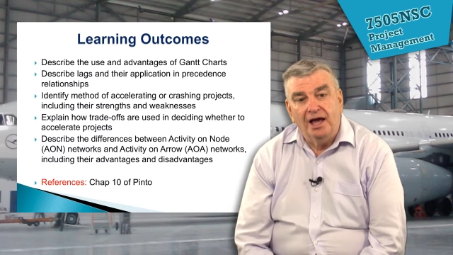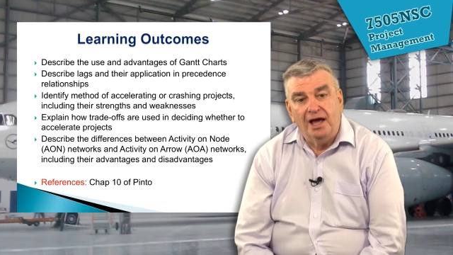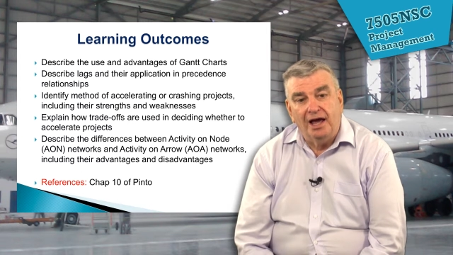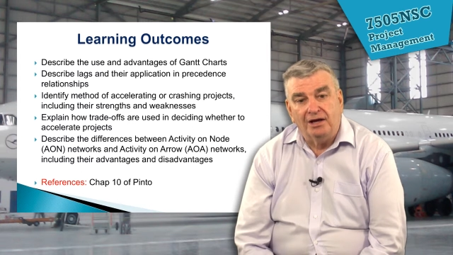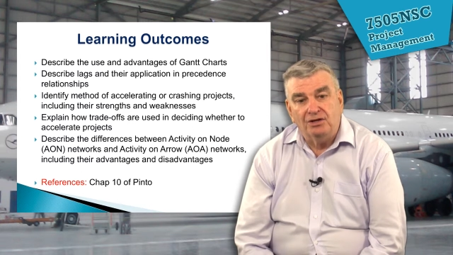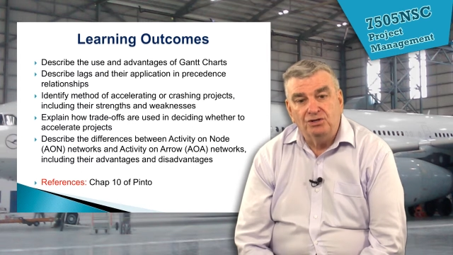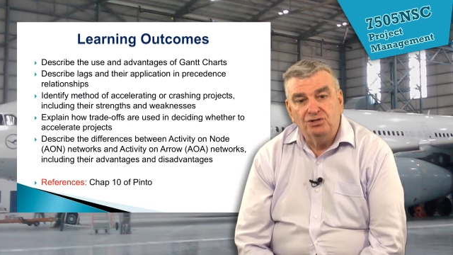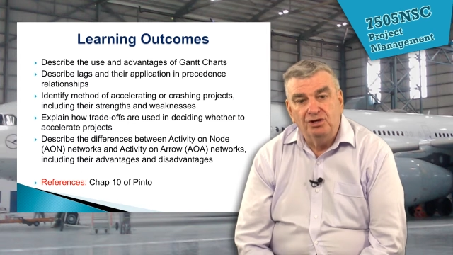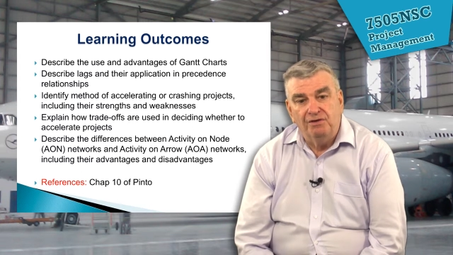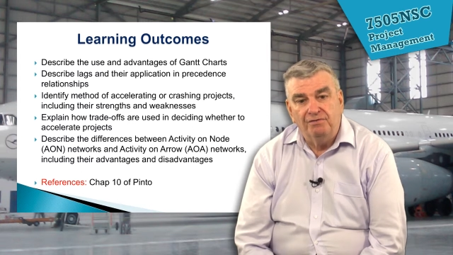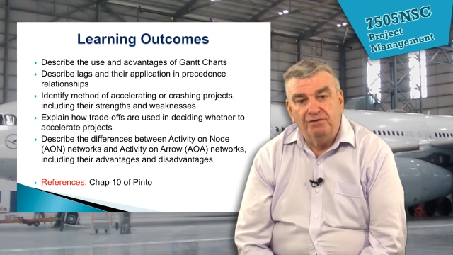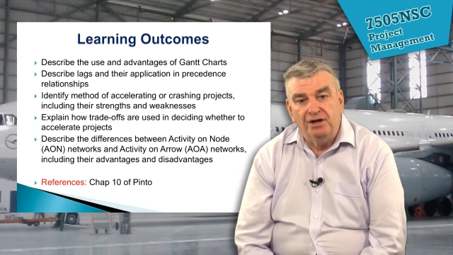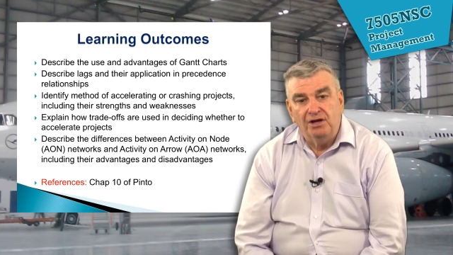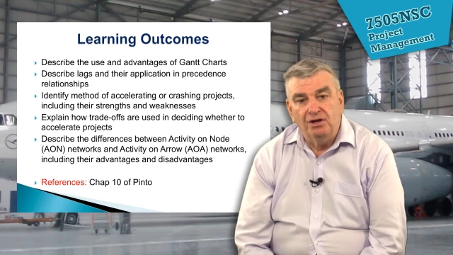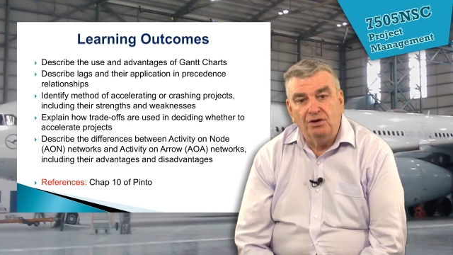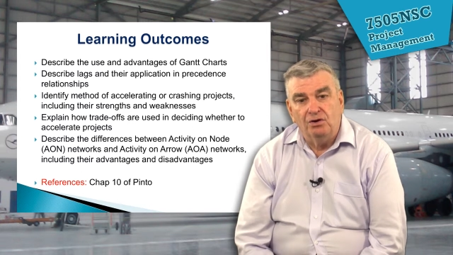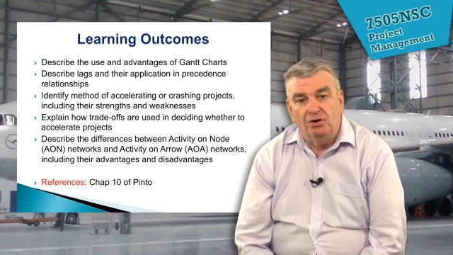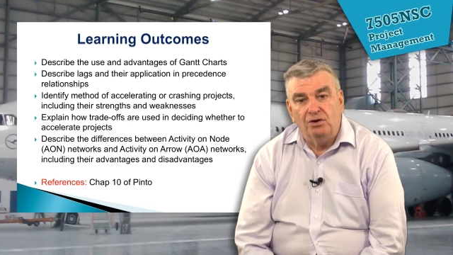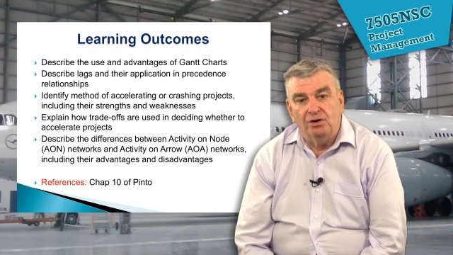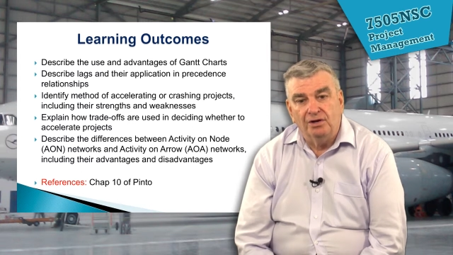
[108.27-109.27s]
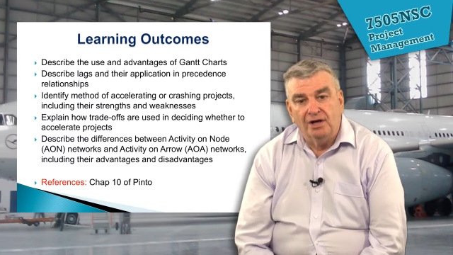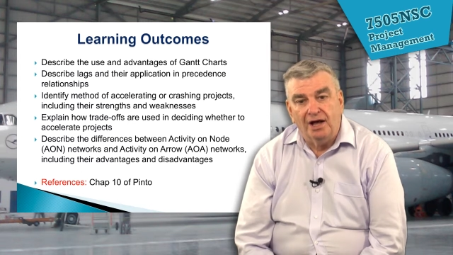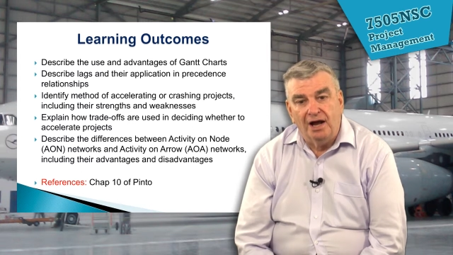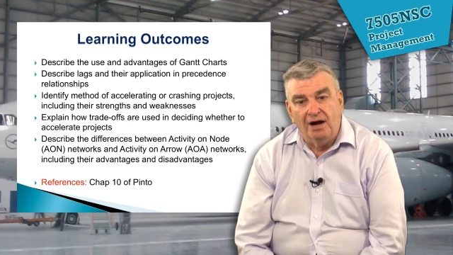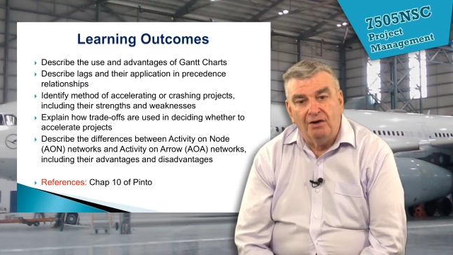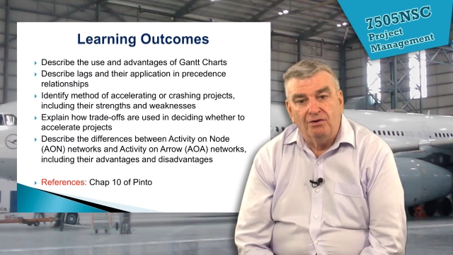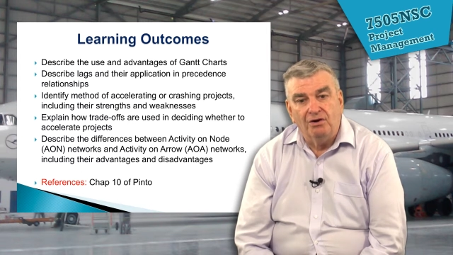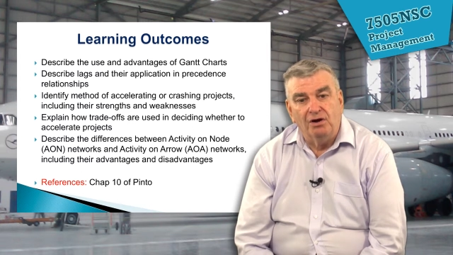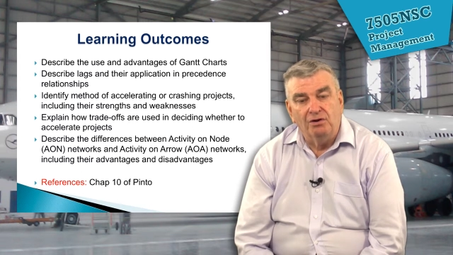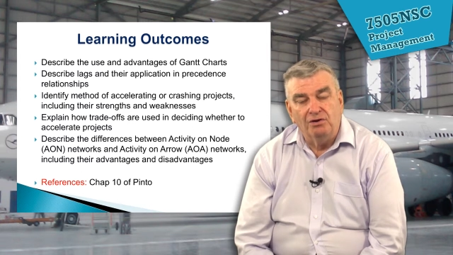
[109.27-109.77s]
activity on
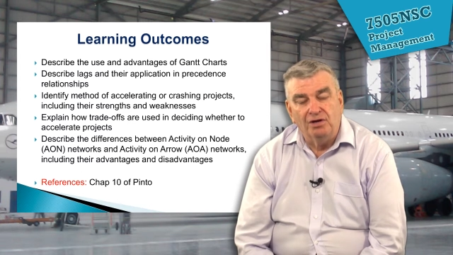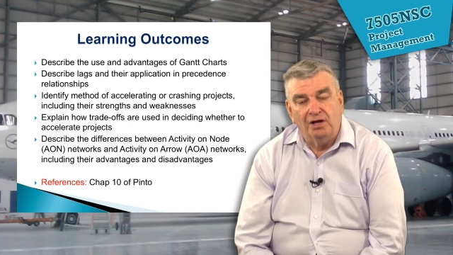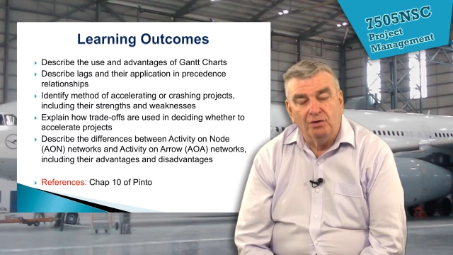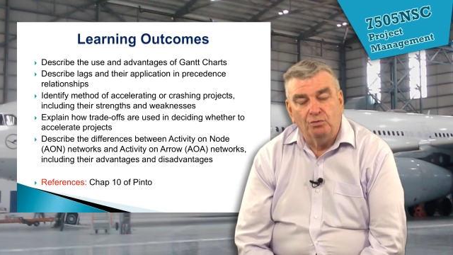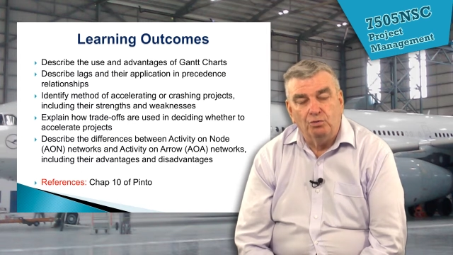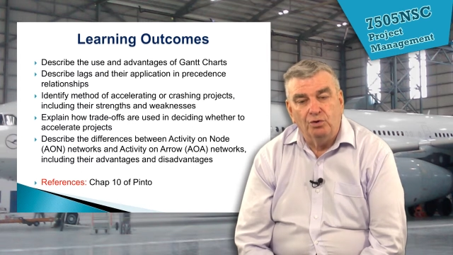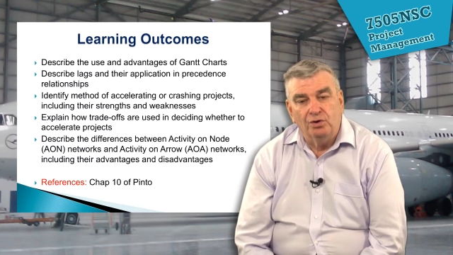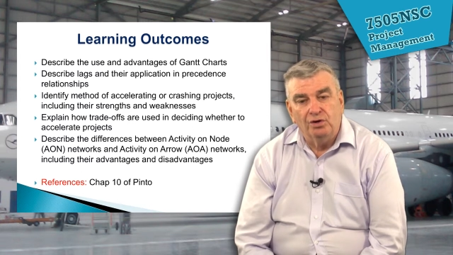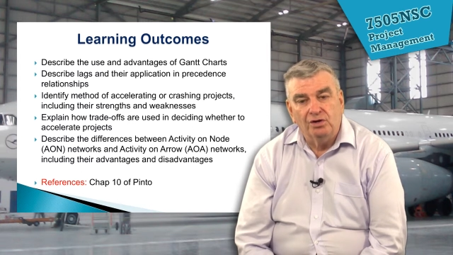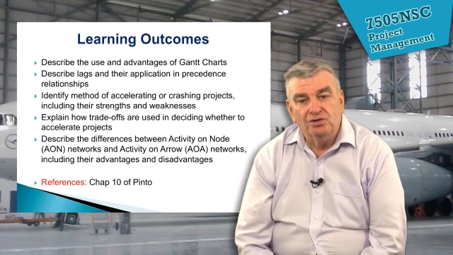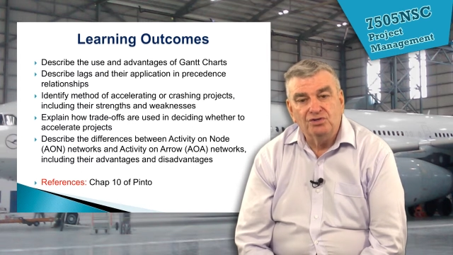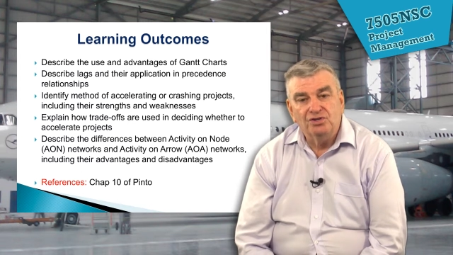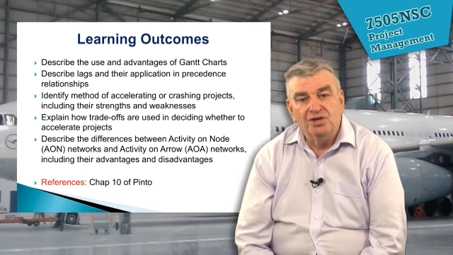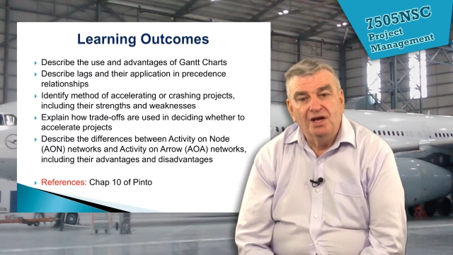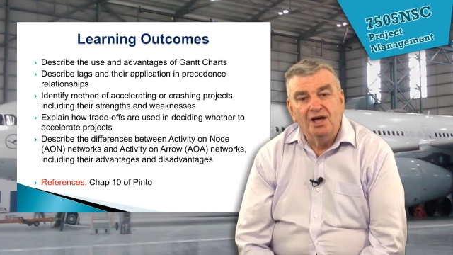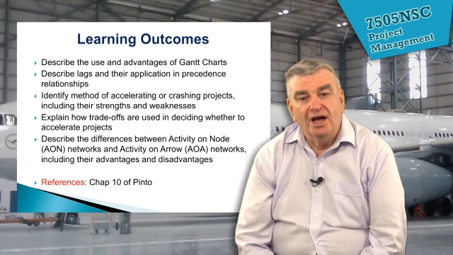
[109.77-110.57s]
arrow networks